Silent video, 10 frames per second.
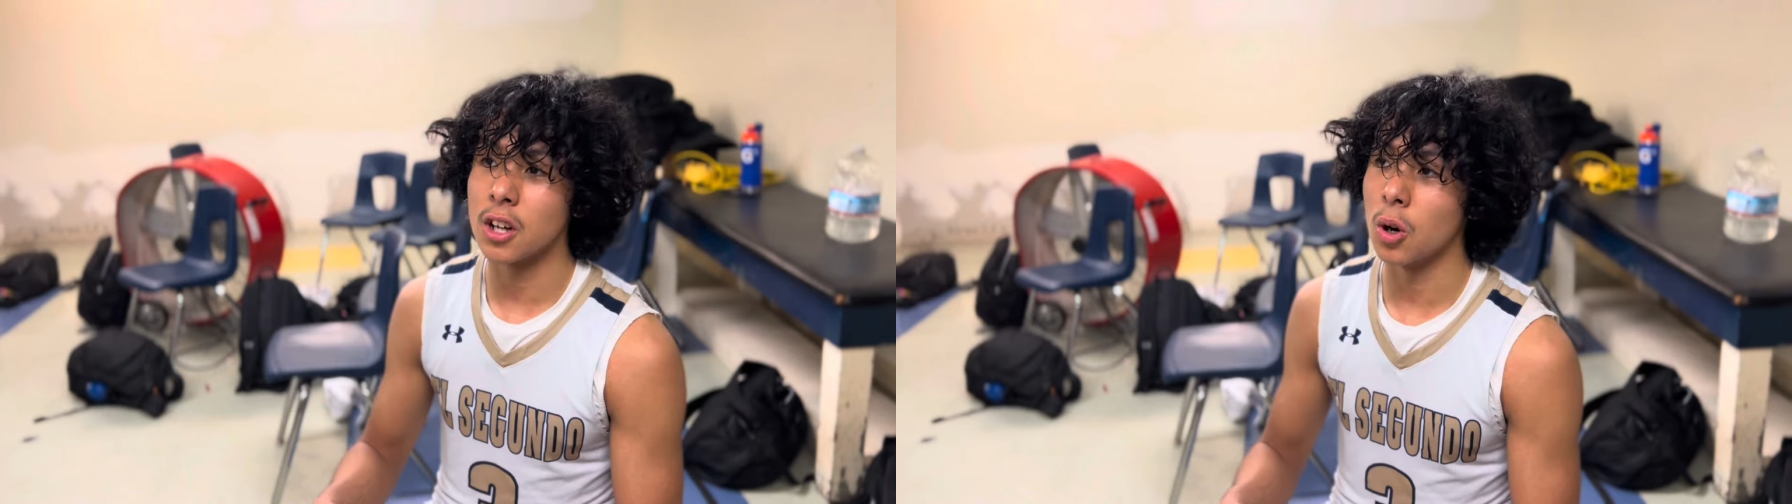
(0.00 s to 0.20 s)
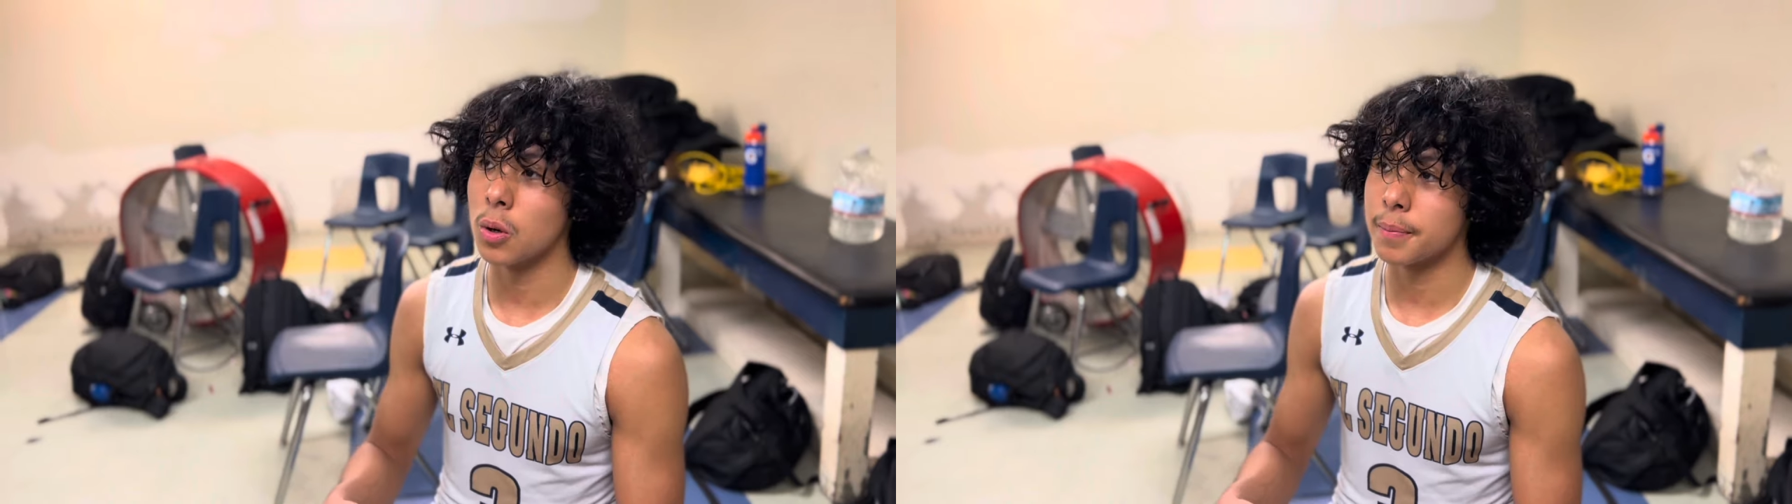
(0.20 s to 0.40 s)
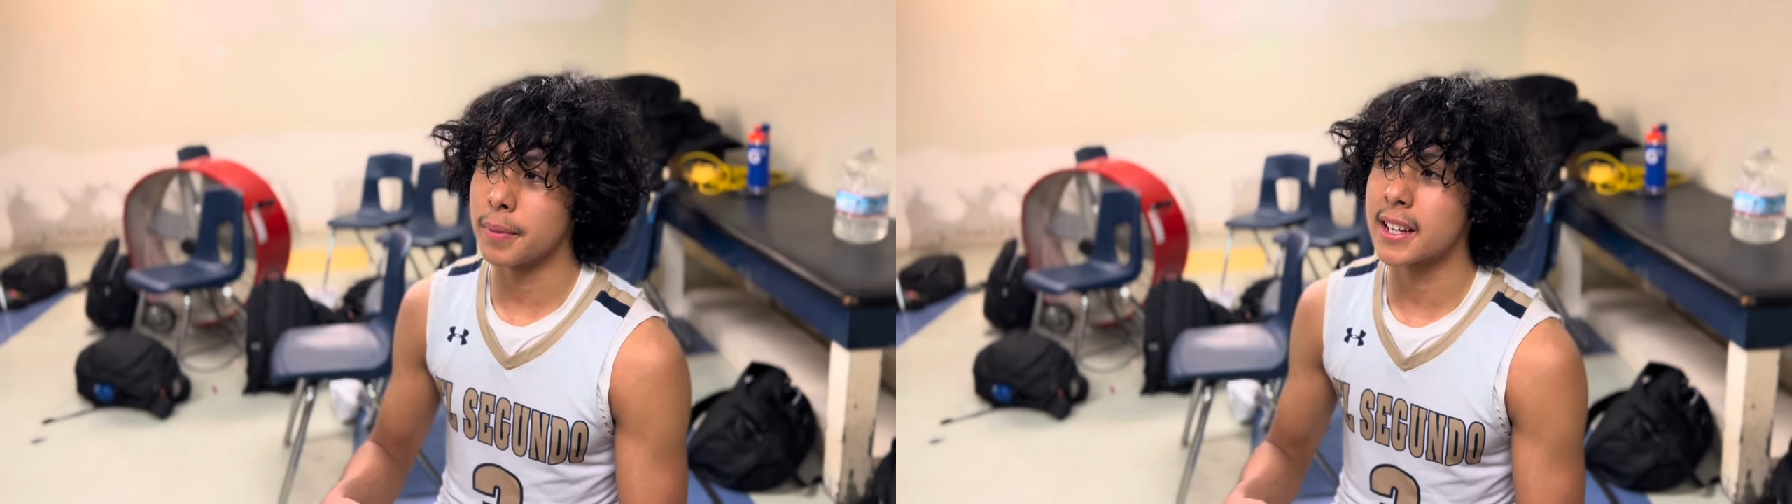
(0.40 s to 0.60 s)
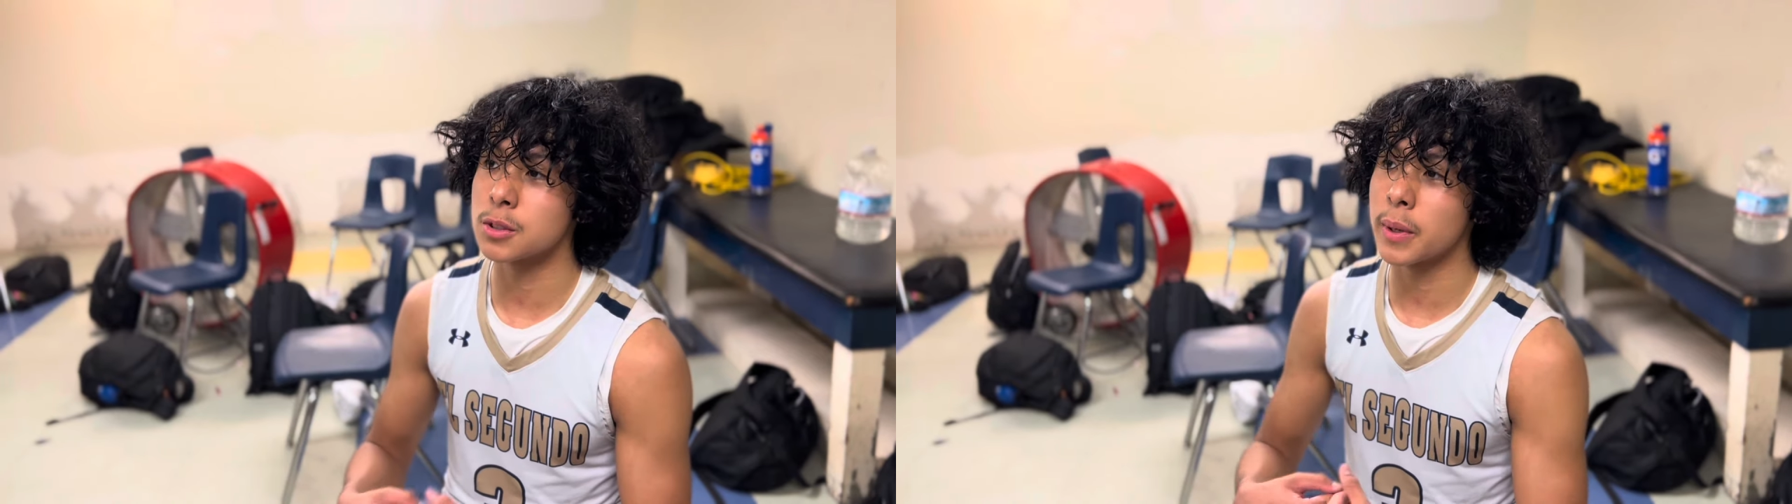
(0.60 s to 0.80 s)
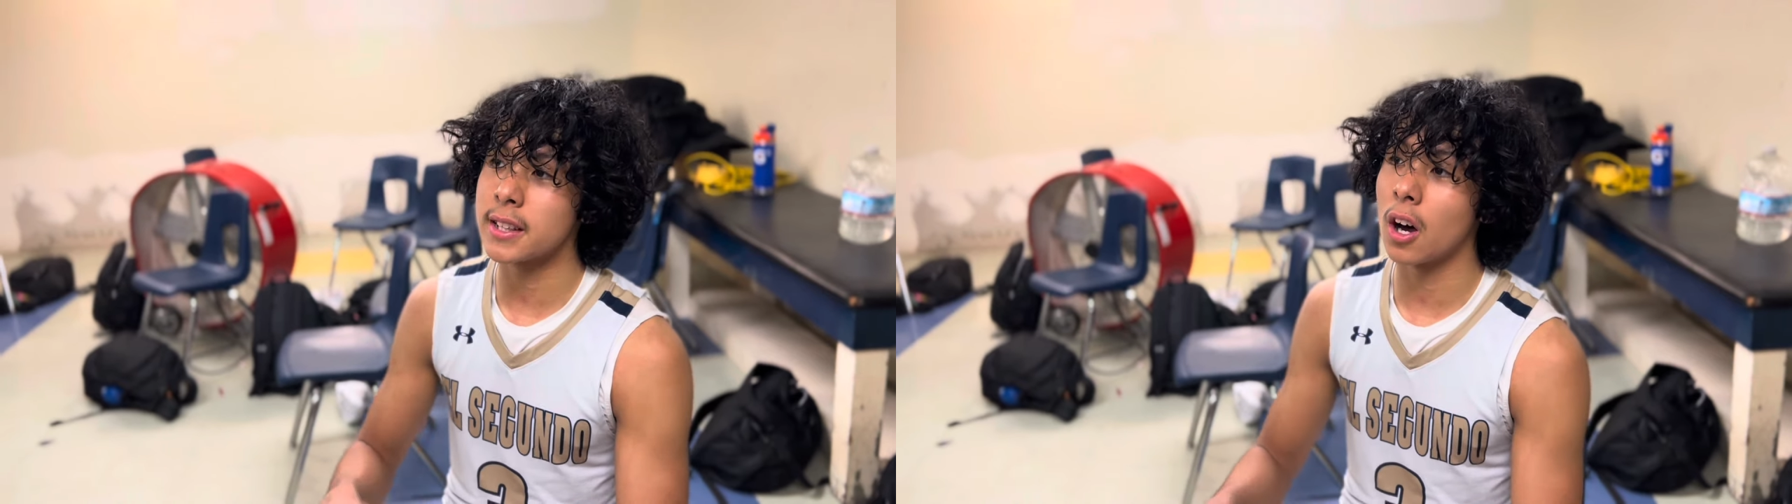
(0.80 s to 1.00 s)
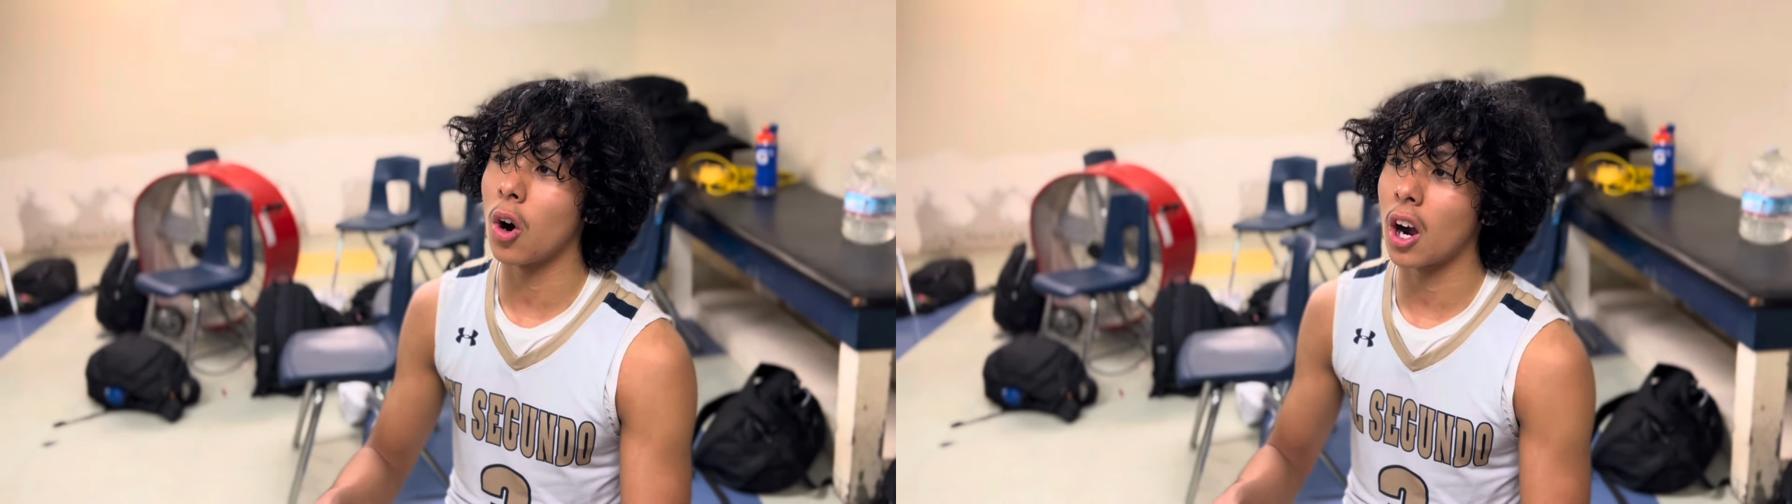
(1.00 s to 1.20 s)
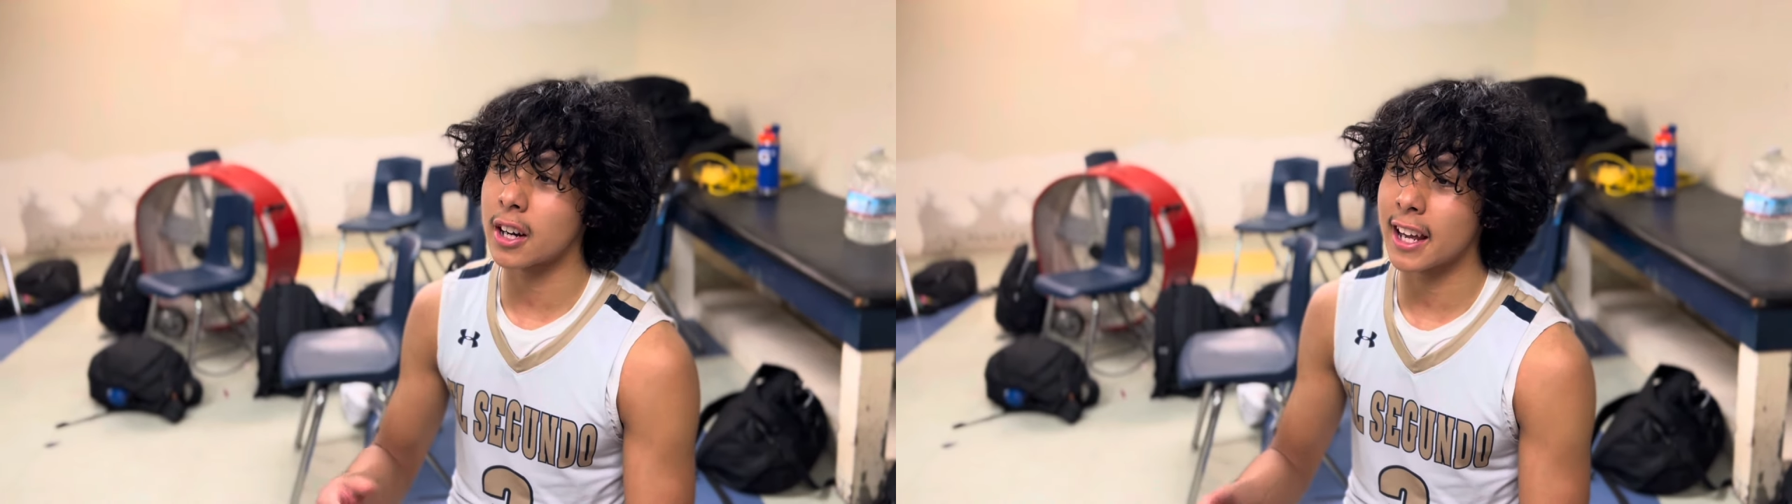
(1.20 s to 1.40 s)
So because we know our